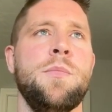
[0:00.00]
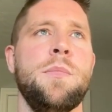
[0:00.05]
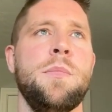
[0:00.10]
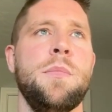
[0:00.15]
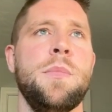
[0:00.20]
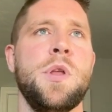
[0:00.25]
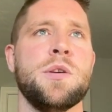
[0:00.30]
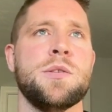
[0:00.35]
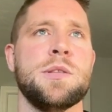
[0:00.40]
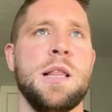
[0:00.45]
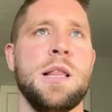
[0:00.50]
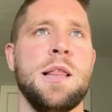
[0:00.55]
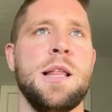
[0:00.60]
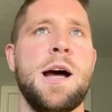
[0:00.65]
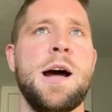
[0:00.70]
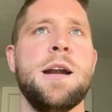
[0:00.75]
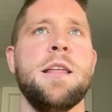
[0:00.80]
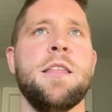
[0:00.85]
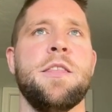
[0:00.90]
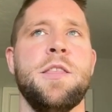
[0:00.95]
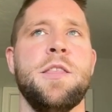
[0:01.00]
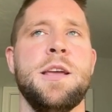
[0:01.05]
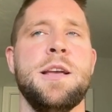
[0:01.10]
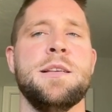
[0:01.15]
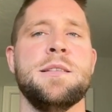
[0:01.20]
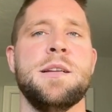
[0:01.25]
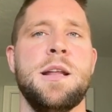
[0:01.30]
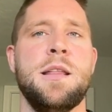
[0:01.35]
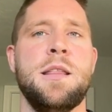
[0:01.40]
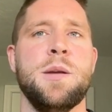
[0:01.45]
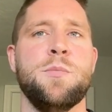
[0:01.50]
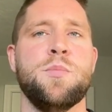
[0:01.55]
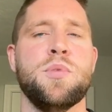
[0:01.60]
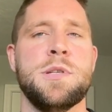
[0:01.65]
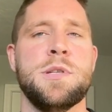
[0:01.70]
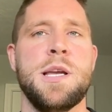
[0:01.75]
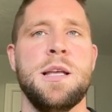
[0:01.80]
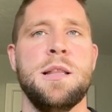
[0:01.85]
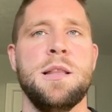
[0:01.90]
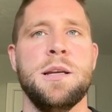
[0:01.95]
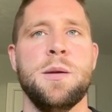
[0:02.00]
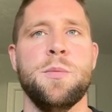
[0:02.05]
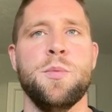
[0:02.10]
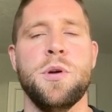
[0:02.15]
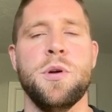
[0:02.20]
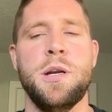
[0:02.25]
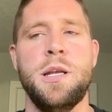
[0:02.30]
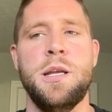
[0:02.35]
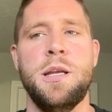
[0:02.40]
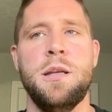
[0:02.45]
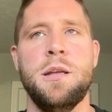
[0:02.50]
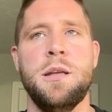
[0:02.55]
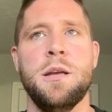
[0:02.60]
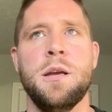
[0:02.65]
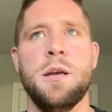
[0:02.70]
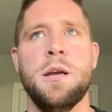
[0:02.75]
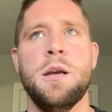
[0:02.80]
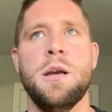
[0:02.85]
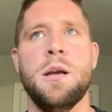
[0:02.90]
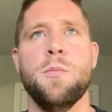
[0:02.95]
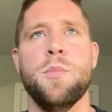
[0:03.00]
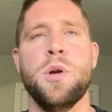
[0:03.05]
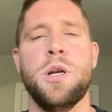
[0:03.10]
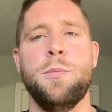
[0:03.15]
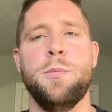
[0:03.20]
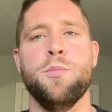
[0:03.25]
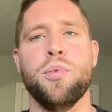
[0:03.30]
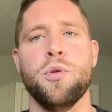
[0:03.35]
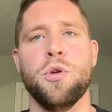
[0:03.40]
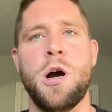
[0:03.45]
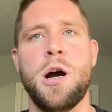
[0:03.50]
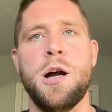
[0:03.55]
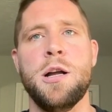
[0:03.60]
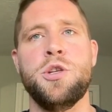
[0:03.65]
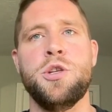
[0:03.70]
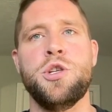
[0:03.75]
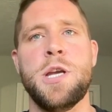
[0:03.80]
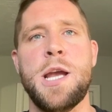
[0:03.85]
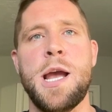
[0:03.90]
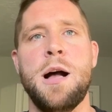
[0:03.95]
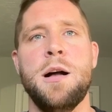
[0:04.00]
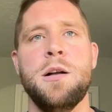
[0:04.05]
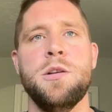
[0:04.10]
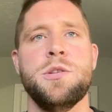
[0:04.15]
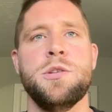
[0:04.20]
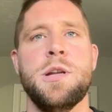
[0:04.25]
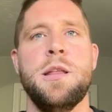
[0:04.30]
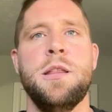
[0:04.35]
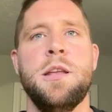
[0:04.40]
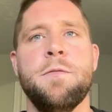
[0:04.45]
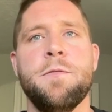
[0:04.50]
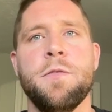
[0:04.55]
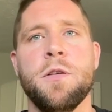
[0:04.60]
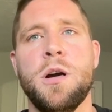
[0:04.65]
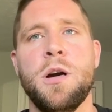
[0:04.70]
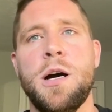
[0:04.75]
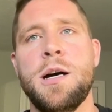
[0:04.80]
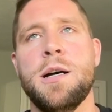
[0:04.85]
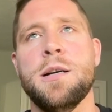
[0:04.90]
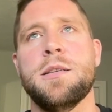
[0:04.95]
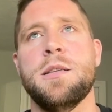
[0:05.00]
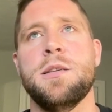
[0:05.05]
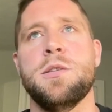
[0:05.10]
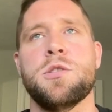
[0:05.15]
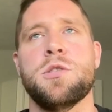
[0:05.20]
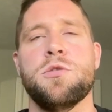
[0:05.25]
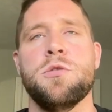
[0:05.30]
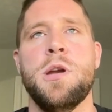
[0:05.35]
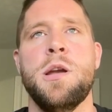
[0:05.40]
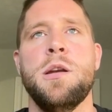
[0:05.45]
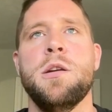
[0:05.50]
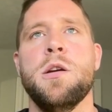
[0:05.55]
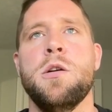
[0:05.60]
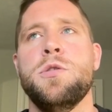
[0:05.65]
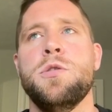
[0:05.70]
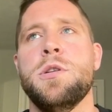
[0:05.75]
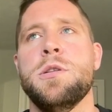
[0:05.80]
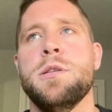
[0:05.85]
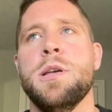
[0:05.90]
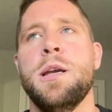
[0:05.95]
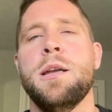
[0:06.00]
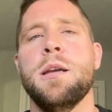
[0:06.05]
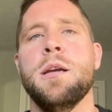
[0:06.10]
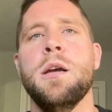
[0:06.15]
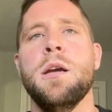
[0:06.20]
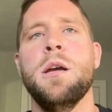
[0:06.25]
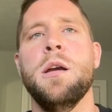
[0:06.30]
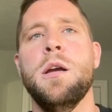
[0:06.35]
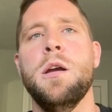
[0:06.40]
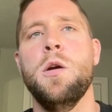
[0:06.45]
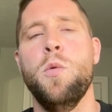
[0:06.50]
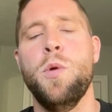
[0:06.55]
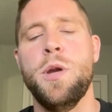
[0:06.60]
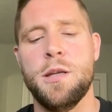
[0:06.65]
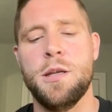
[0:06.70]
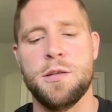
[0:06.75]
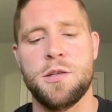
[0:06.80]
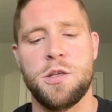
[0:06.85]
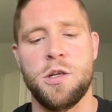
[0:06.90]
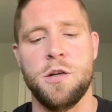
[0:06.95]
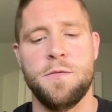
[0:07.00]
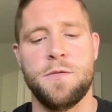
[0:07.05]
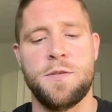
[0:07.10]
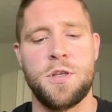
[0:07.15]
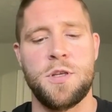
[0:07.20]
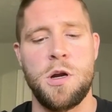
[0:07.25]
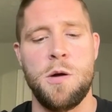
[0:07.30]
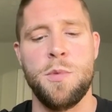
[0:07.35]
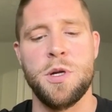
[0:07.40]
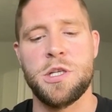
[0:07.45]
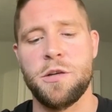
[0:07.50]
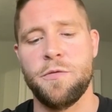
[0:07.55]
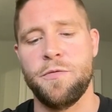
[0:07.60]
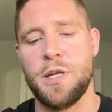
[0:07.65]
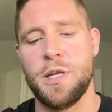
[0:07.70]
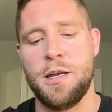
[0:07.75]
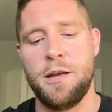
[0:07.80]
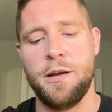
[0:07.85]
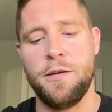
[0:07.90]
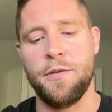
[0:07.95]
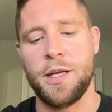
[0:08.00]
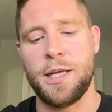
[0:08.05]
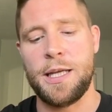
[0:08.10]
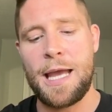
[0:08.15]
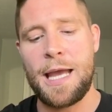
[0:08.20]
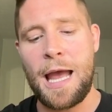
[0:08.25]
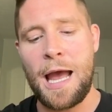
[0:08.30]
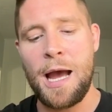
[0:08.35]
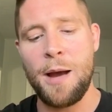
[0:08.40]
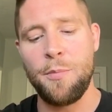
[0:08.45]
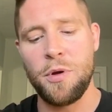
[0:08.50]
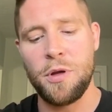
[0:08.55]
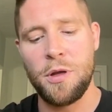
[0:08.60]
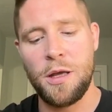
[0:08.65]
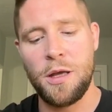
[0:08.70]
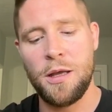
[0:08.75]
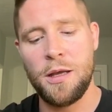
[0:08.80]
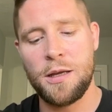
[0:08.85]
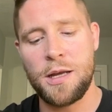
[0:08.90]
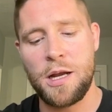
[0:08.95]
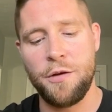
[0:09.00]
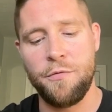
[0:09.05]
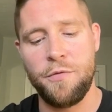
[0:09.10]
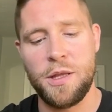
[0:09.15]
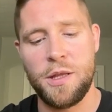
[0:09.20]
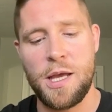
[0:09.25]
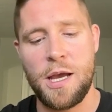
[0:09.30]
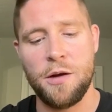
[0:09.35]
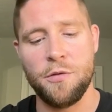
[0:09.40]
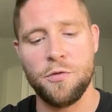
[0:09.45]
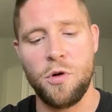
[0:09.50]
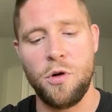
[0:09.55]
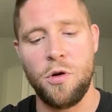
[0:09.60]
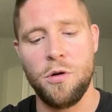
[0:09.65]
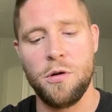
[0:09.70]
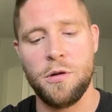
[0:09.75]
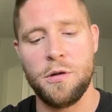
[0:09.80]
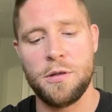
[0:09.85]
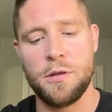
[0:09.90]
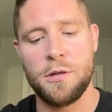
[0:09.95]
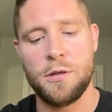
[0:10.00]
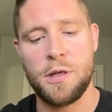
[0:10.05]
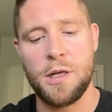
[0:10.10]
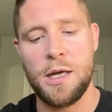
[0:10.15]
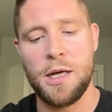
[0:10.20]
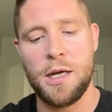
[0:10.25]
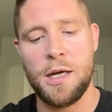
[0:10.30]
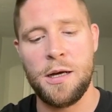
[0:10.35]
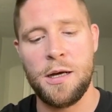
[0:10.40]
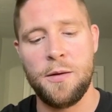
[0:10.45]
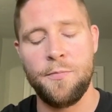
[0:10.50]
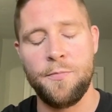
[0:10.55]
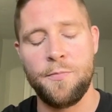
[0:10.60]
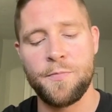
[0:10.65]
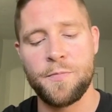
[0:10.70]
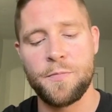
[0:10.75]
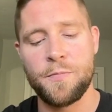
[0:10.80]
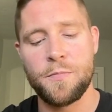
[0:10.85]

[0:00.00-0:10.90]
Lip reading: There's a lot of things that I think present like a pretty broad challenge. And I think for us as strength coaches, like we can serve so much of a gap kind of in that role and